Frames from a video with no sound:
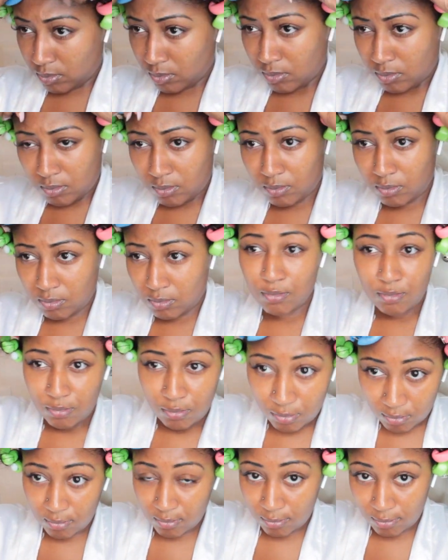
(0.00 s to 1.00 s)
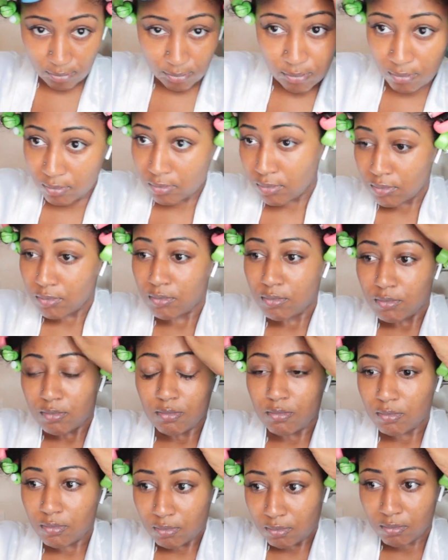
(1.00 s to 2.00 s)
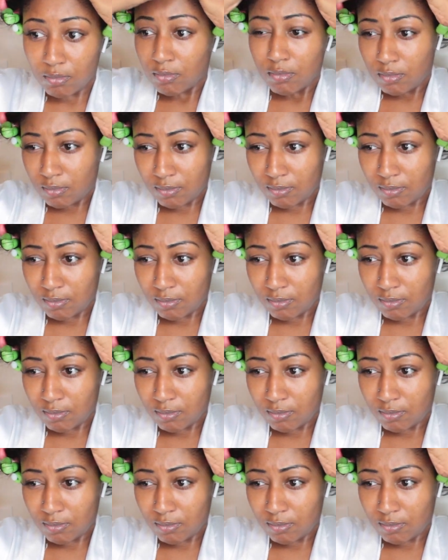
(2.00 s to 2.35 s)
in the front that have been sectioned off.